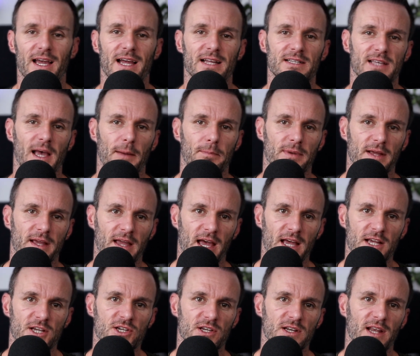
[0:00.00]
its
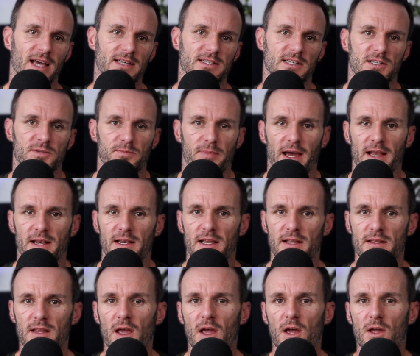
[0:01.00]
application has
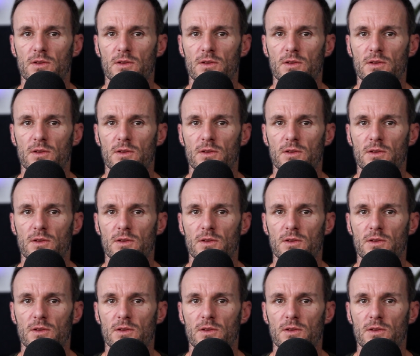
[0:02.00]
expanded